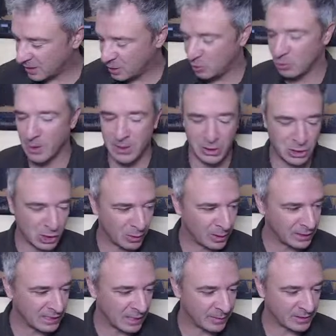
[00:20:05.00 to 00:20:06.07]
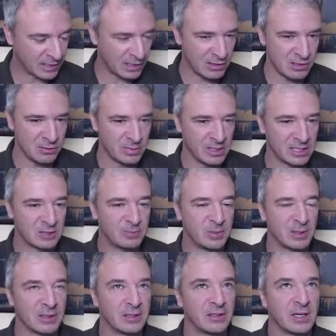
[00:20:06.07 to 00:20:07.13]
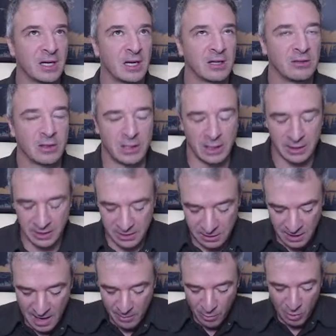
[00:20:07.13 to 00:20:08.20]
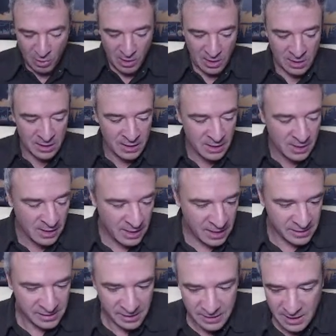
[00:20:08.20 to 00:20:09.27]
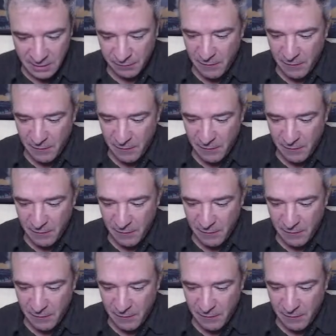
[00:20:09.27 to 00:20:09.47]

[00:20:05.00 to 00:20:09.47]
you on the show one time because I know you've been exper uh, looking into this a lot more. is the DeFi